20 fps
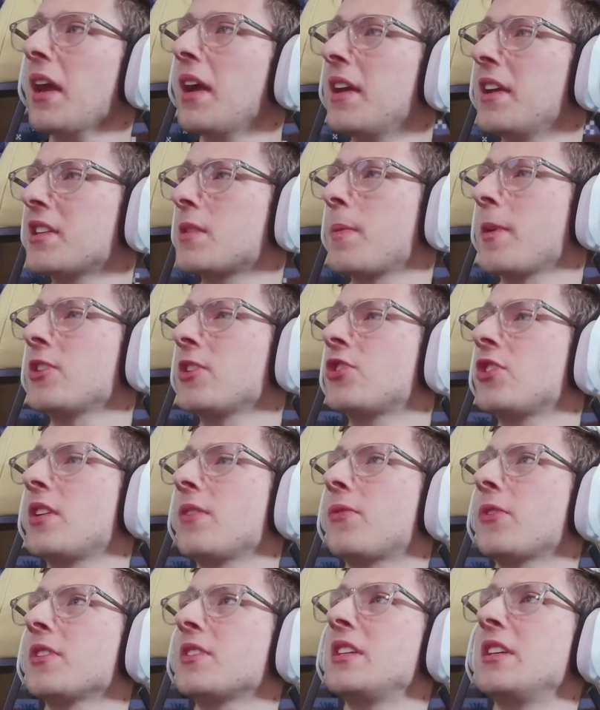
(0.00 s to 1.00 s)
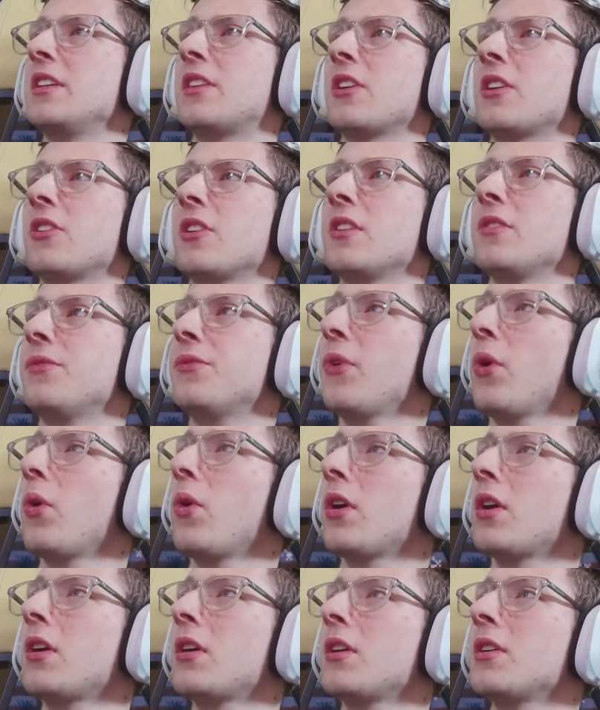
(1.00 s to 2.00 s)
and it's a bunch of different
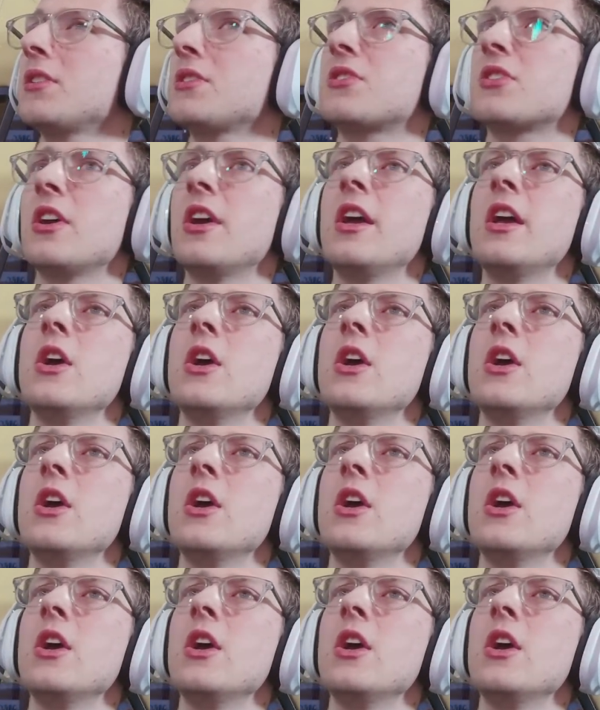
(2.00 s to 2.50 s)
T-34s.